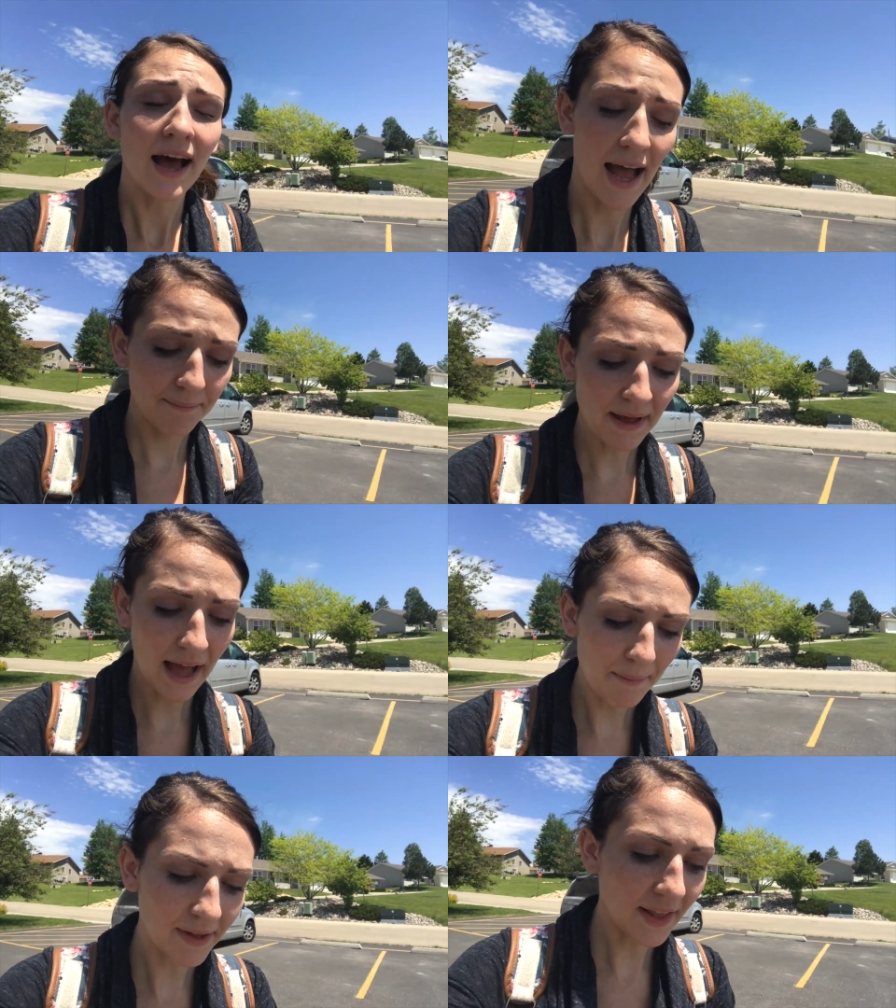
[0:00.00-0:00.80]
I'm,
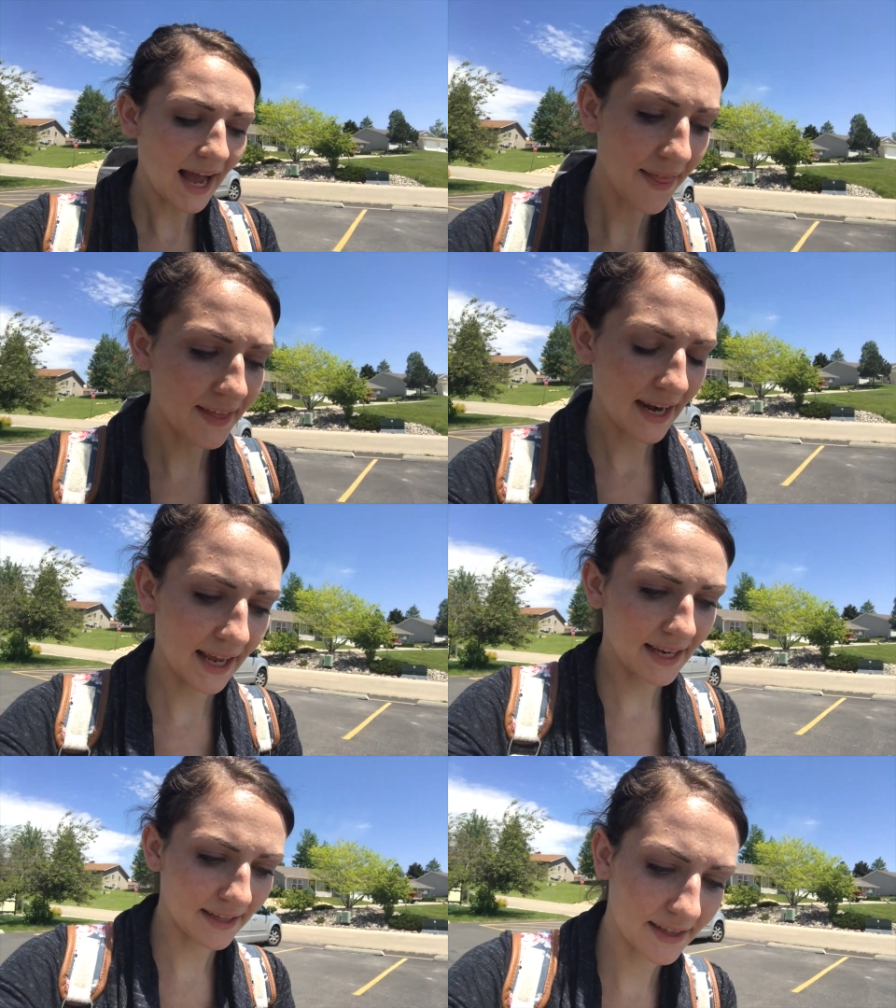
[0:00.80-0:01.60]
I'm glad that
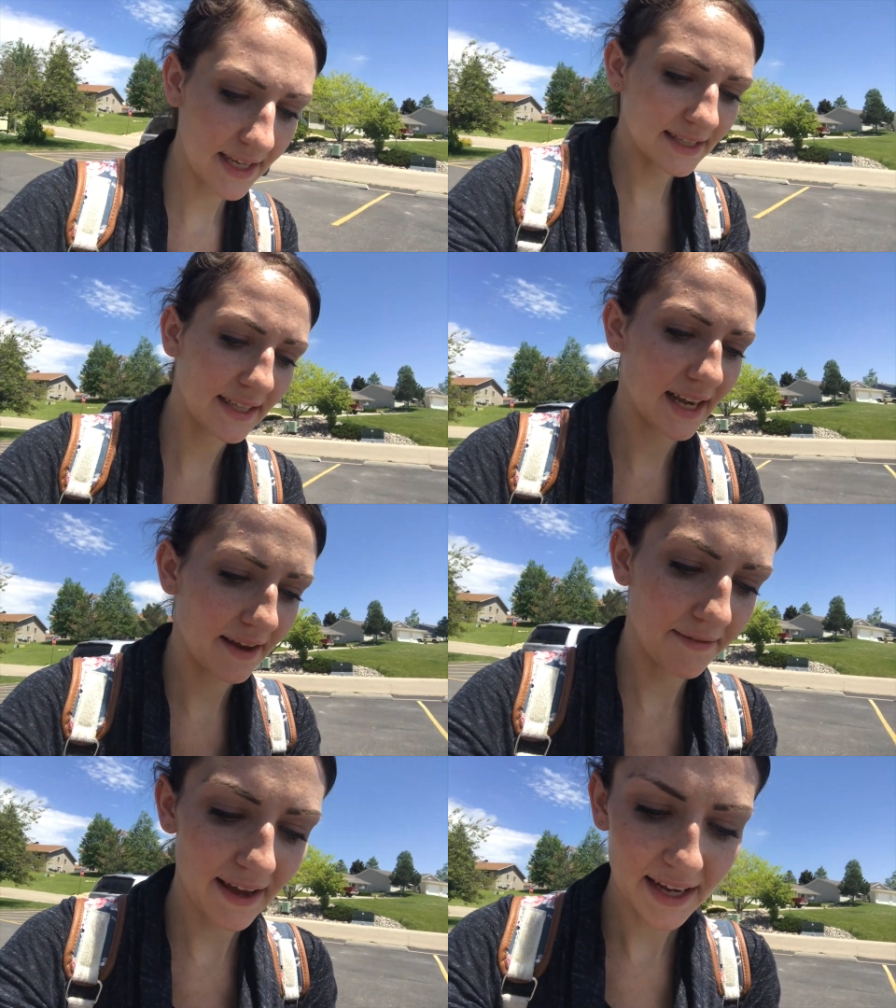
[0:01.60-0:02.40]
I can at least get
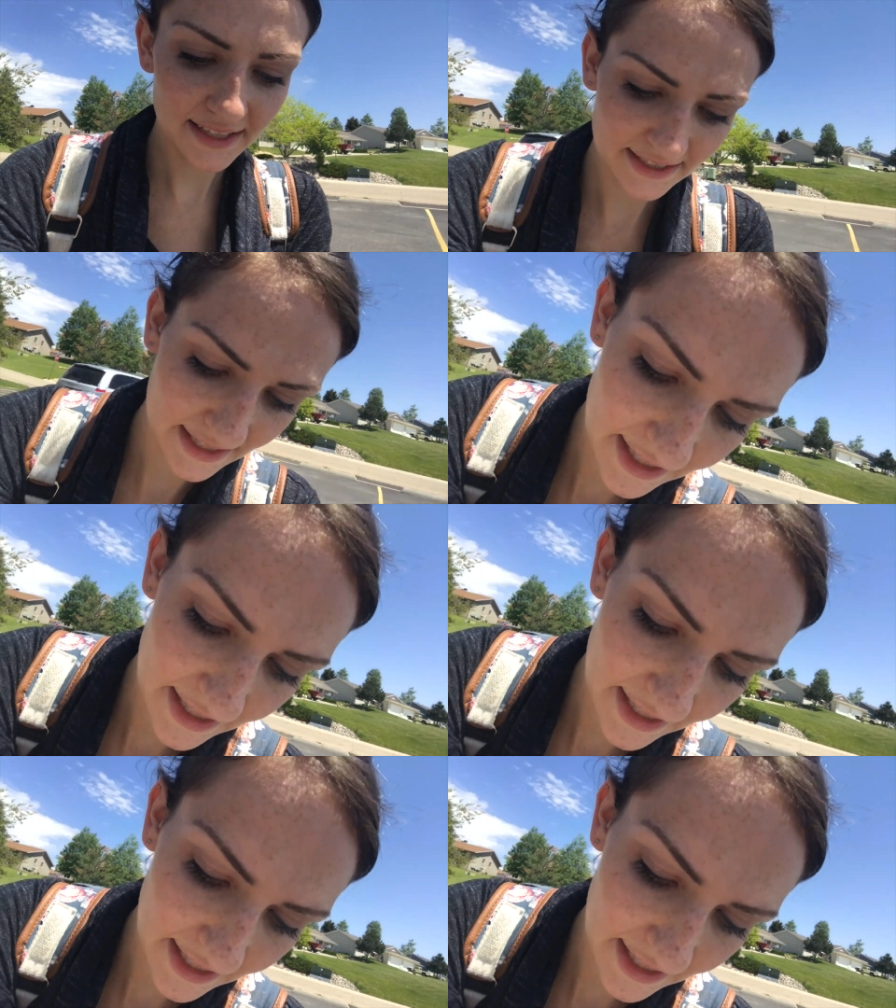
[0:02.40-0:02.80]
it fixed